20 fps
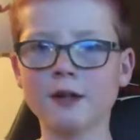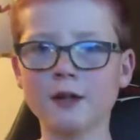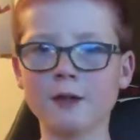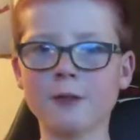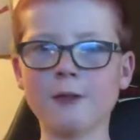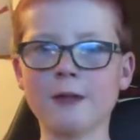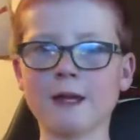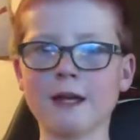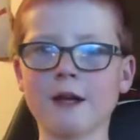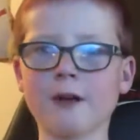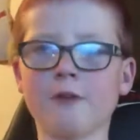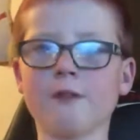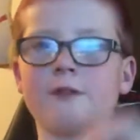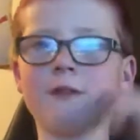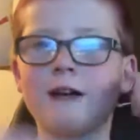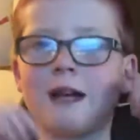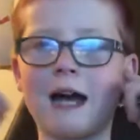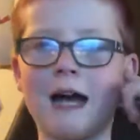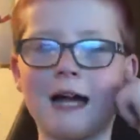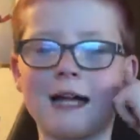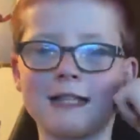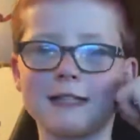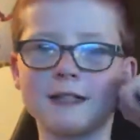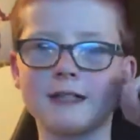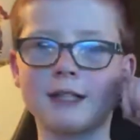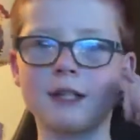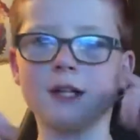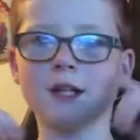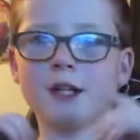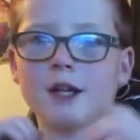thing of gas.
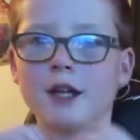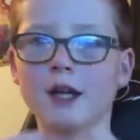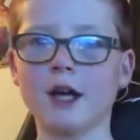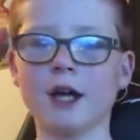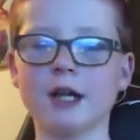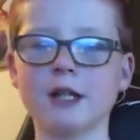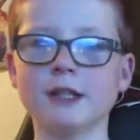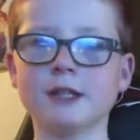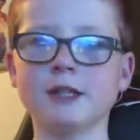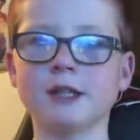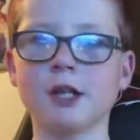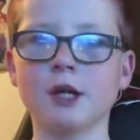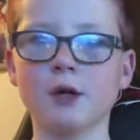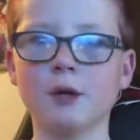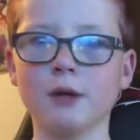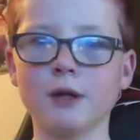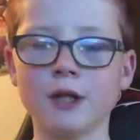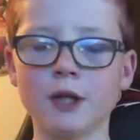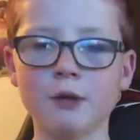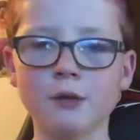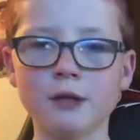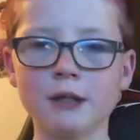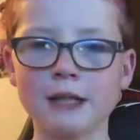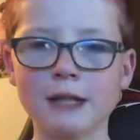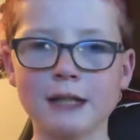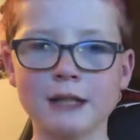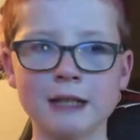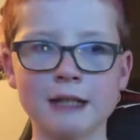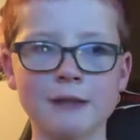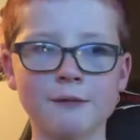And so you could,
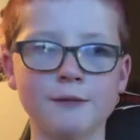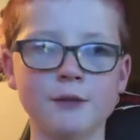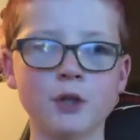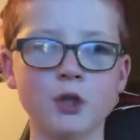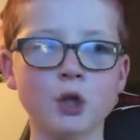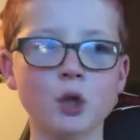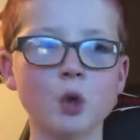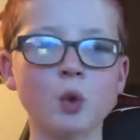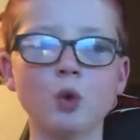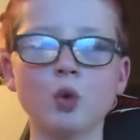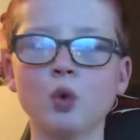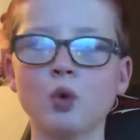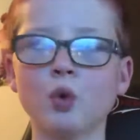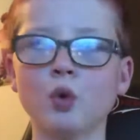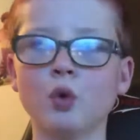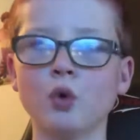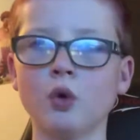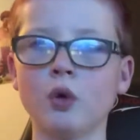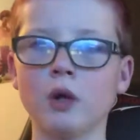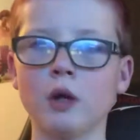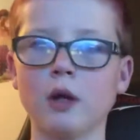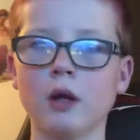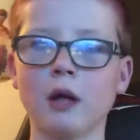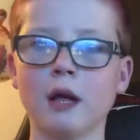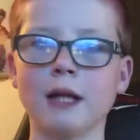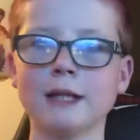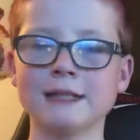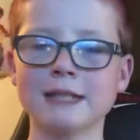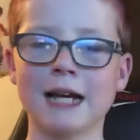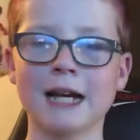if you're
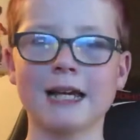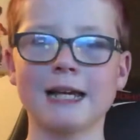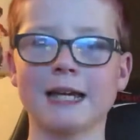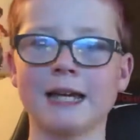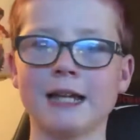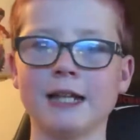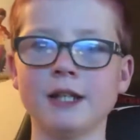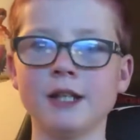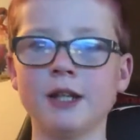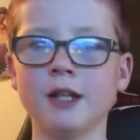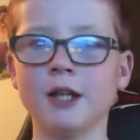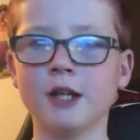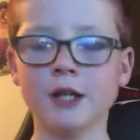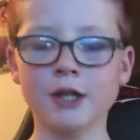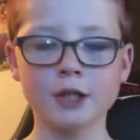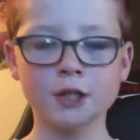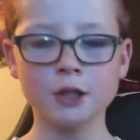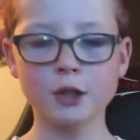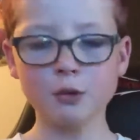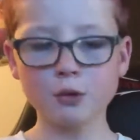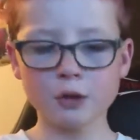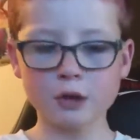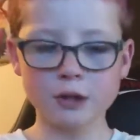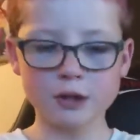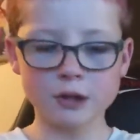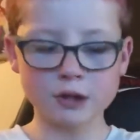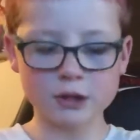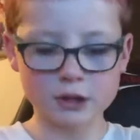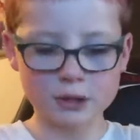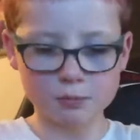attacking, you
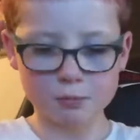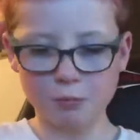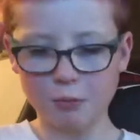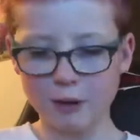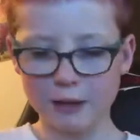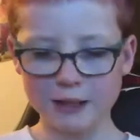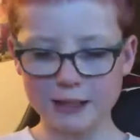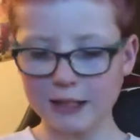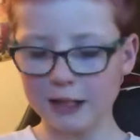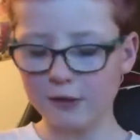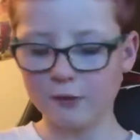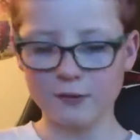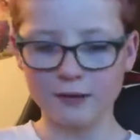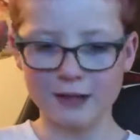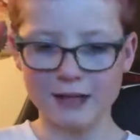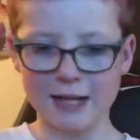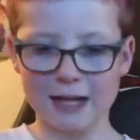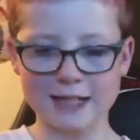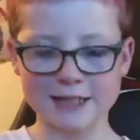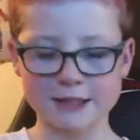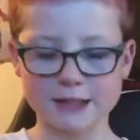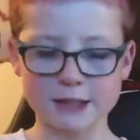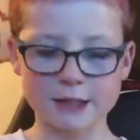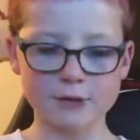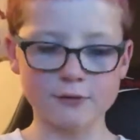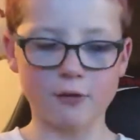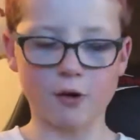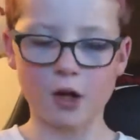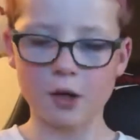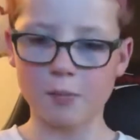can spray down the gas as
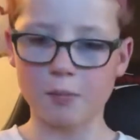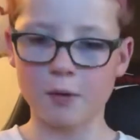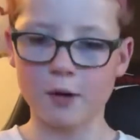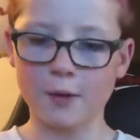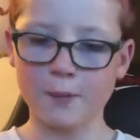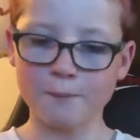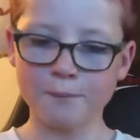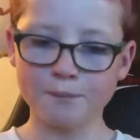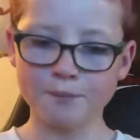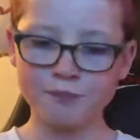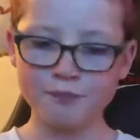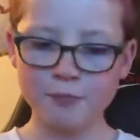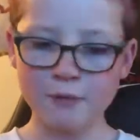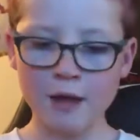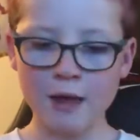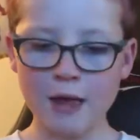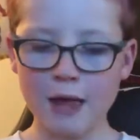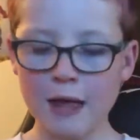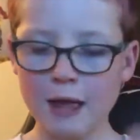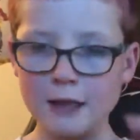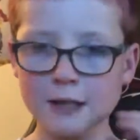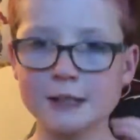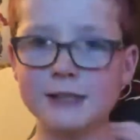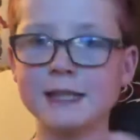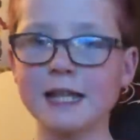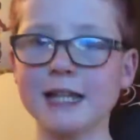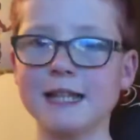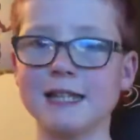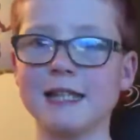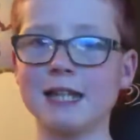Viper,
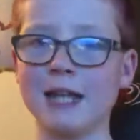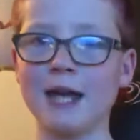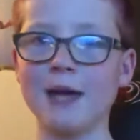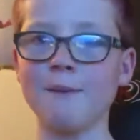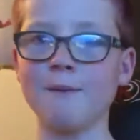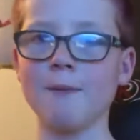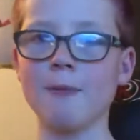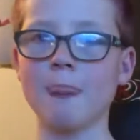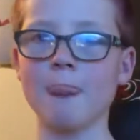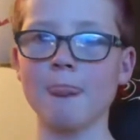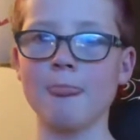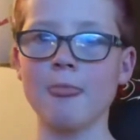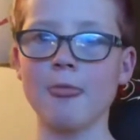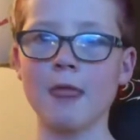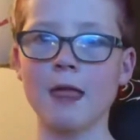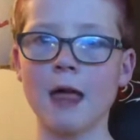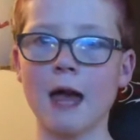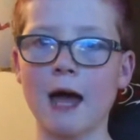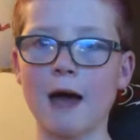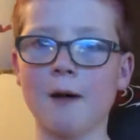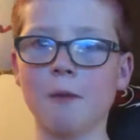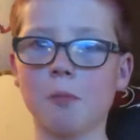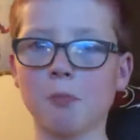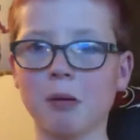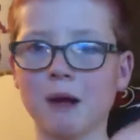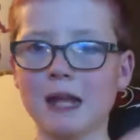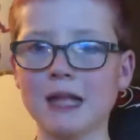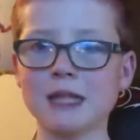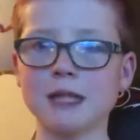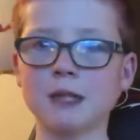sit in it, and
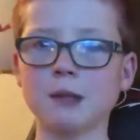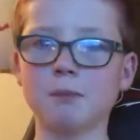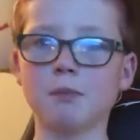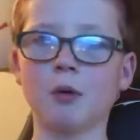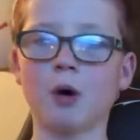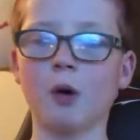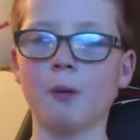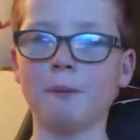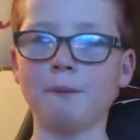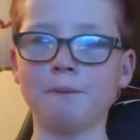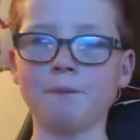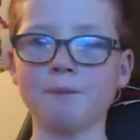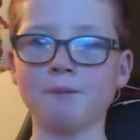plant the bomb,